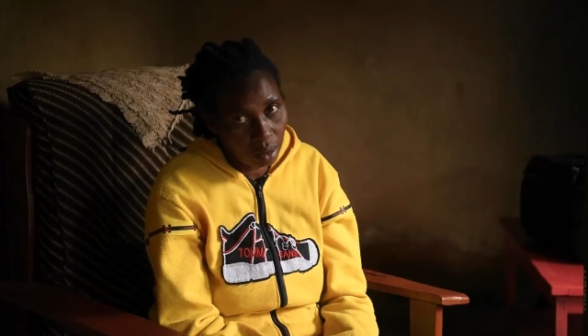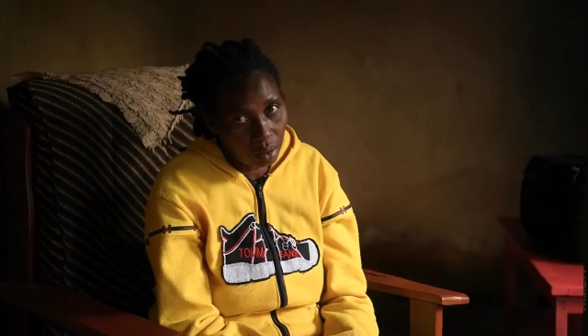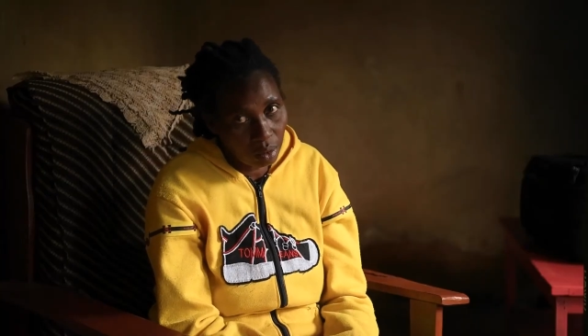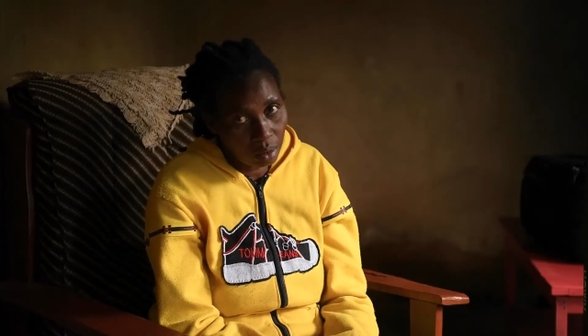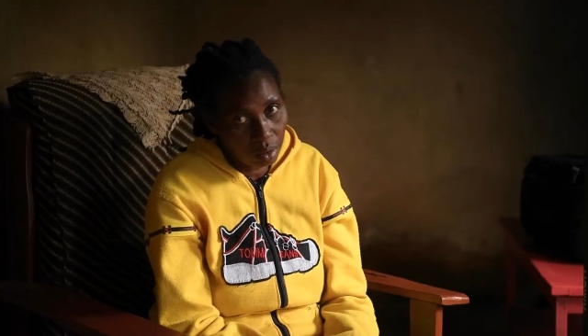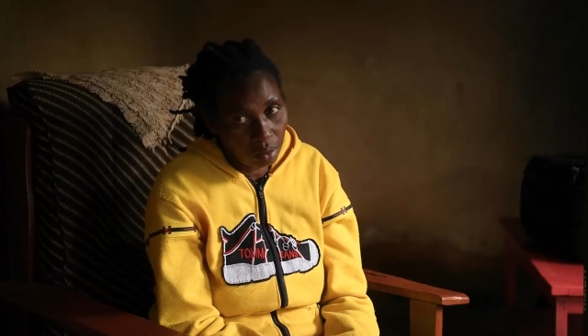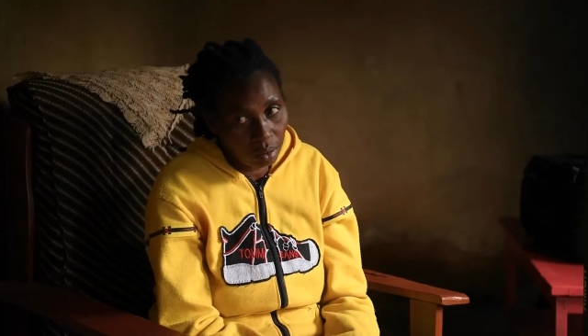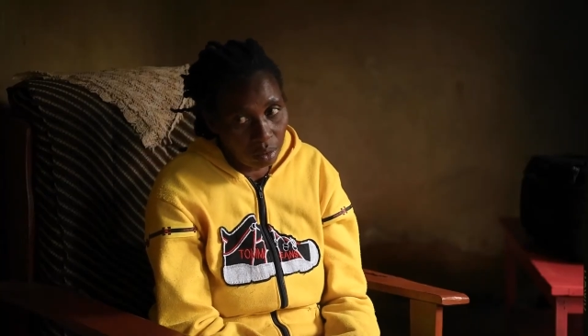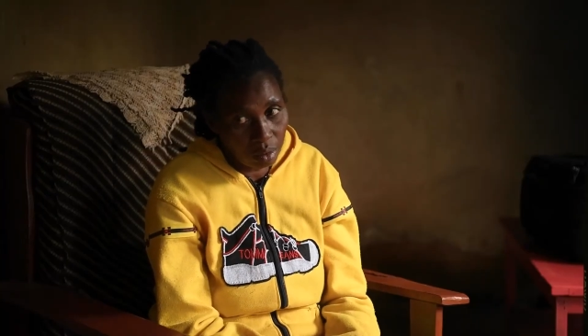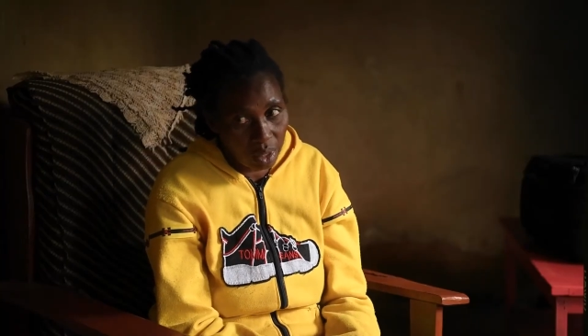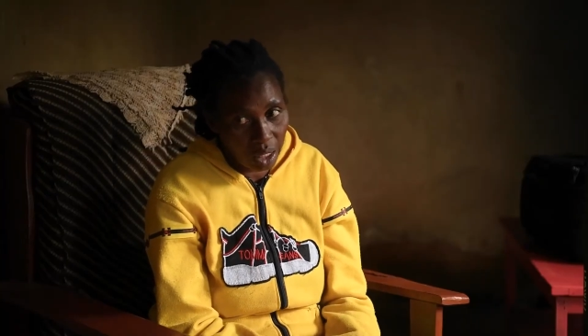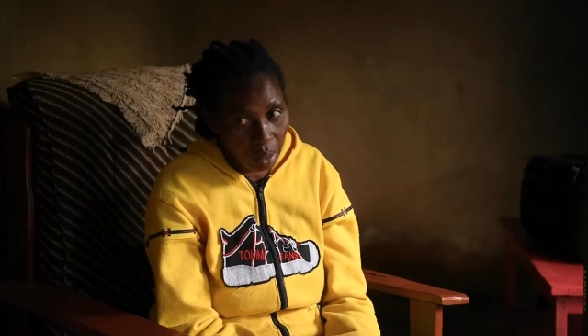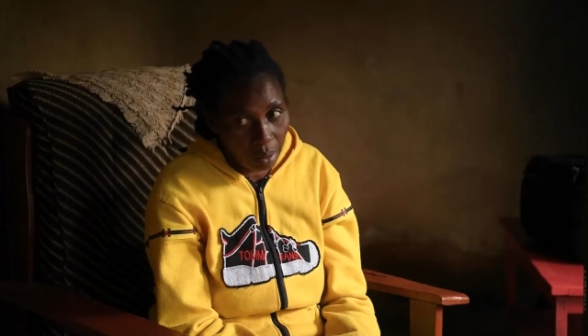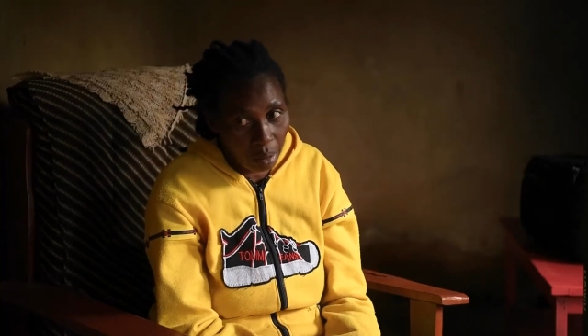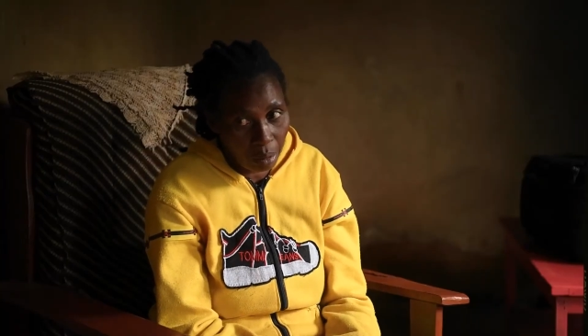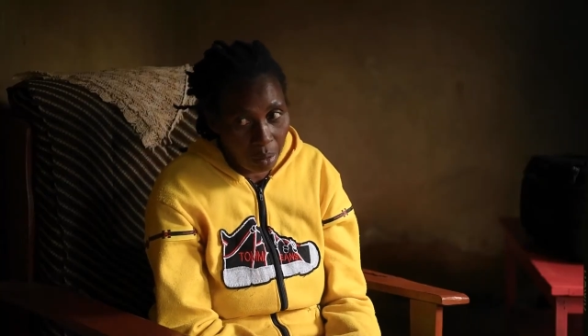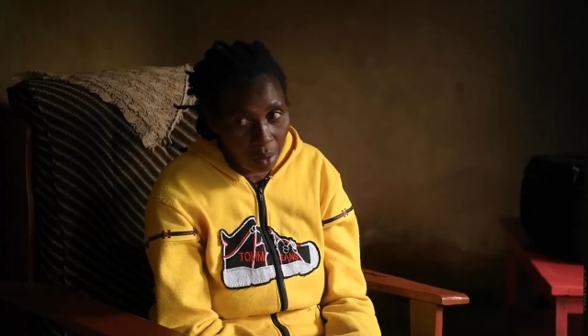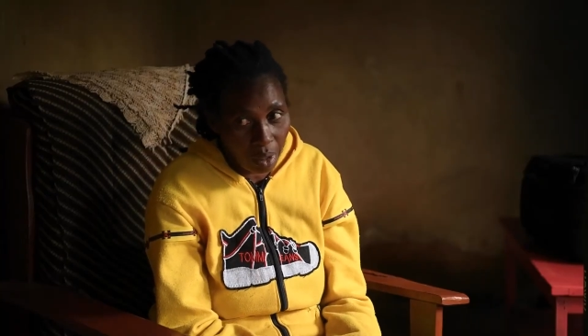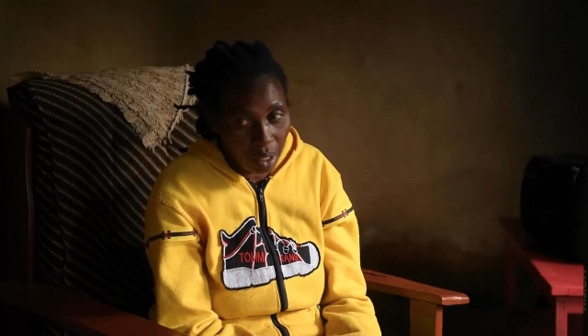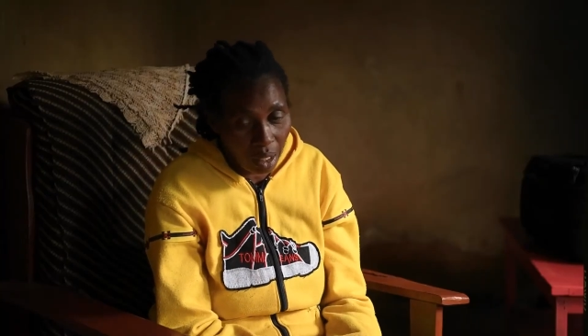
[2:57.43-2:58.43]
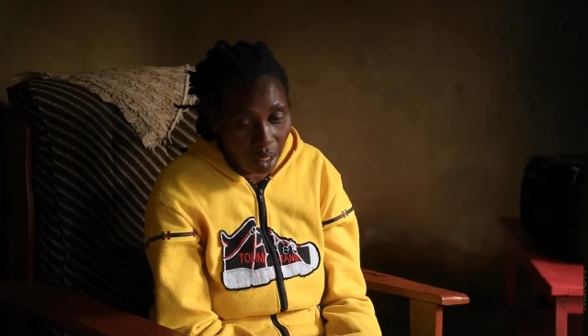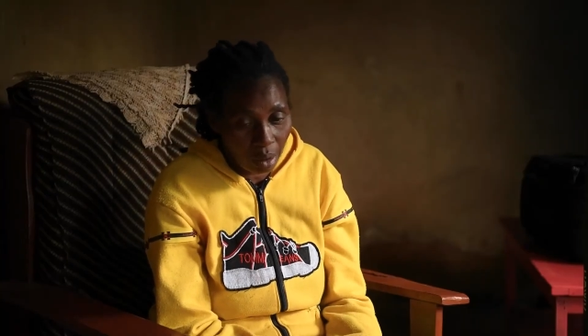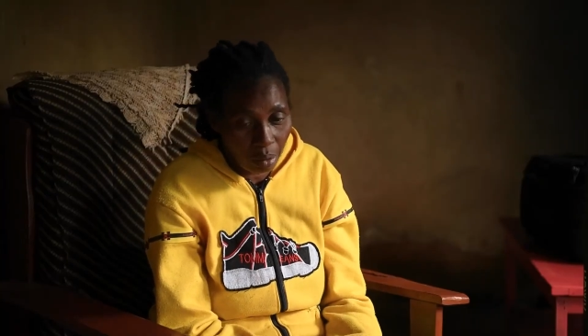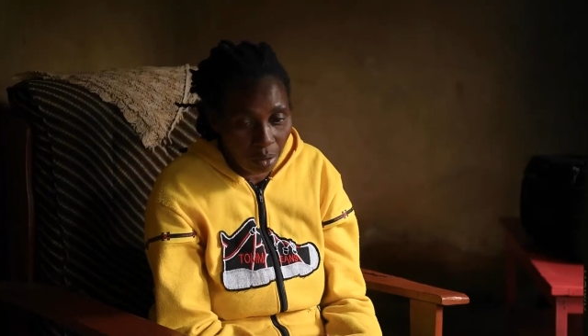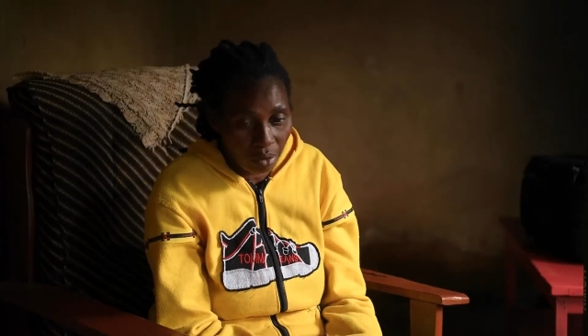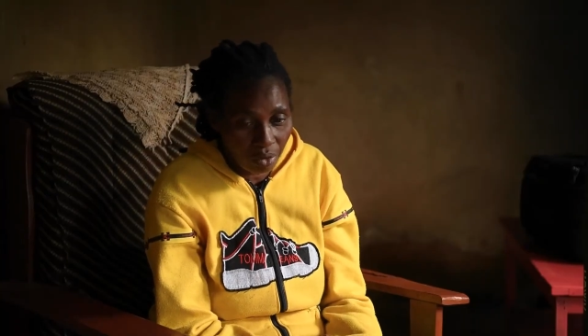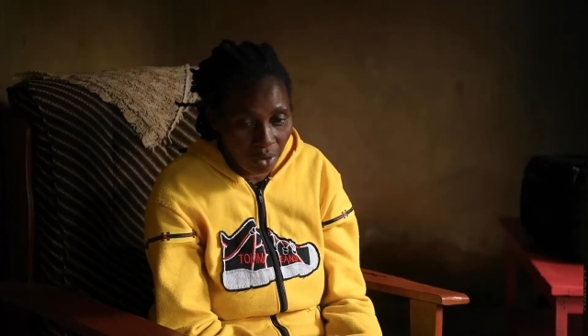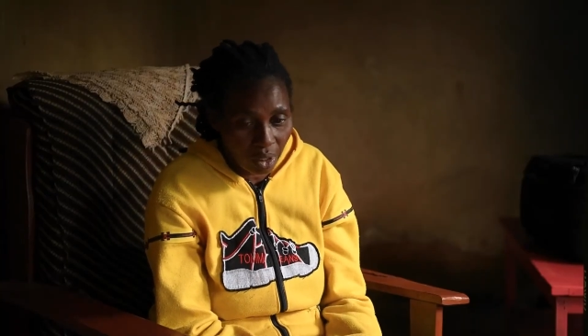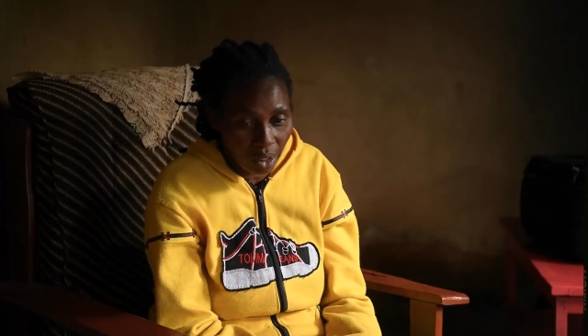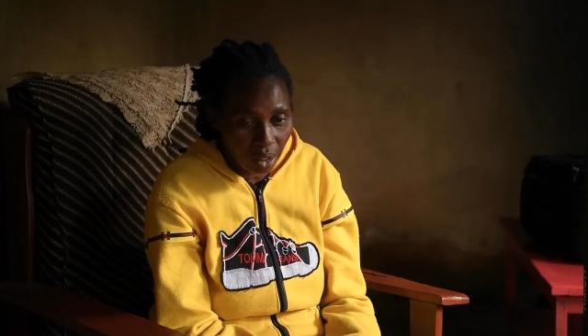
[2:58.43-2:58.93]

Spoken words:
only a huge blessing for